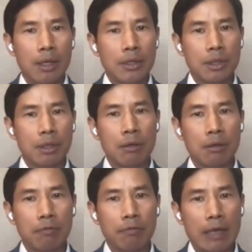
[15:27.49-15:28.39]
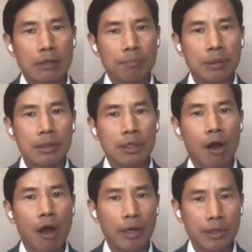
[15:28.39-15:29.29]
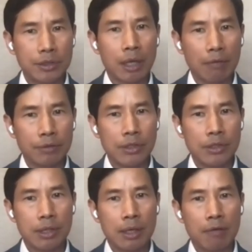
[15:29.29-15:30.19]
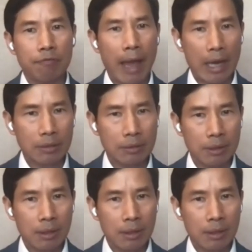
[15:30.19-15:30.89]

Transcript: So we had to be cognizant of this fact.